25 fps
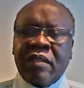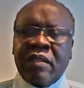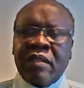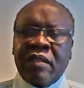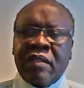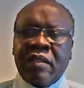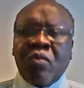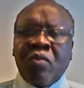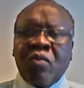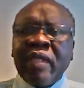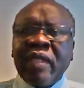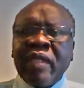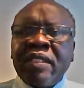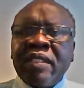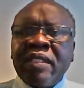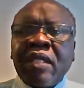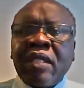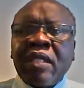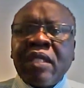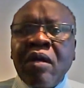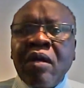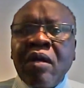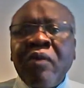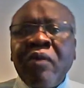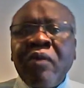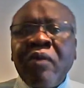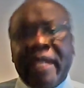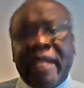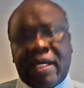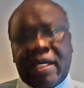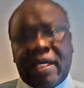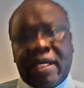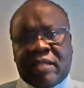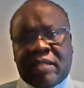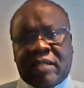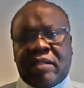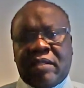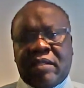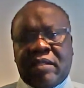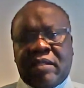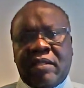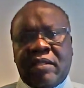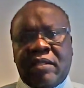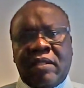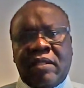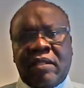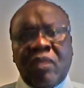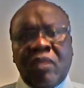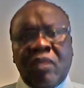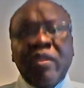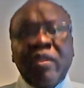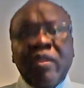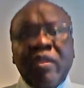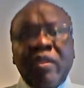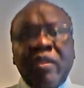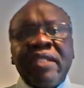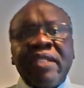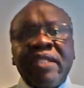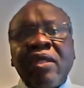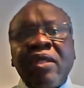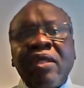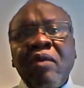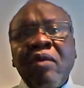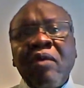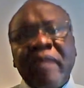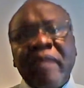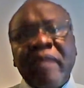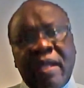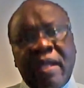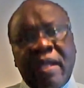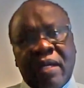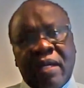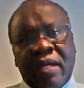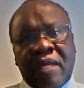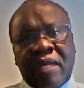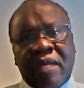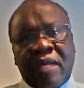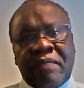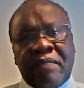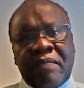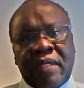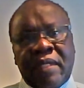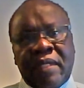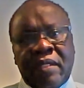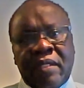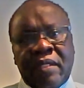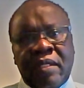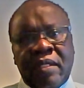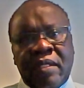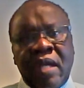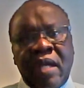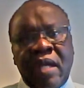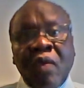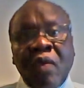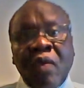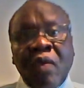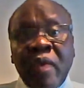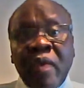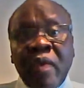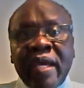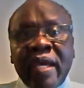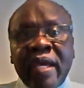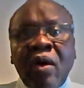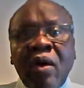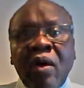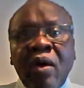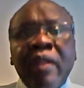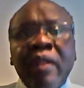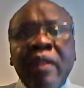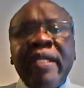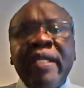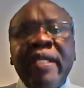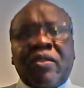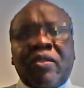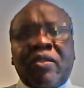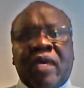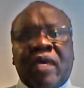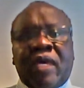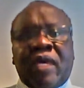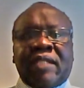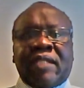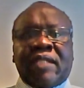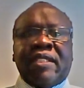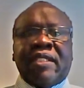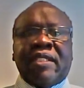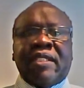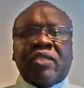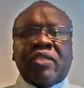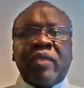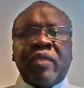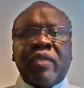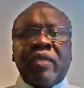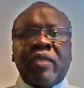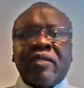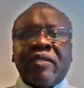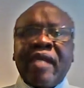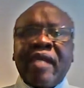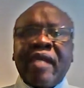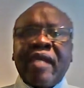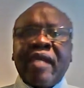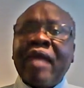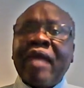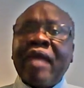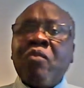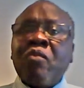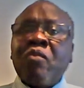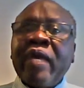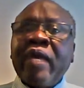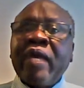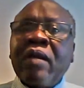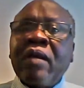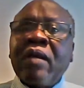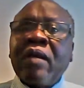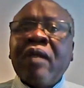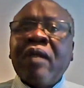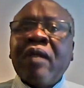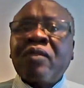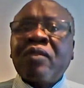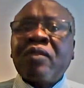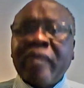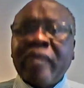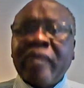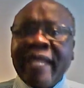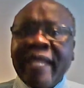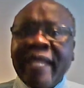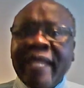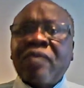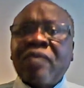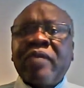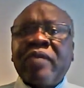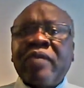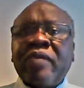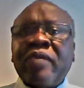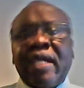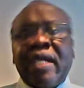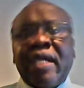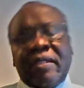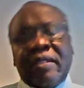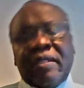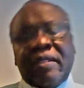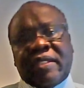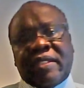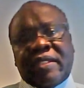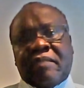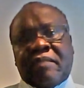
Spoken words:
What is wrong with us? What is wrong with our government? We all need to ask this question, and we got to get to the answer.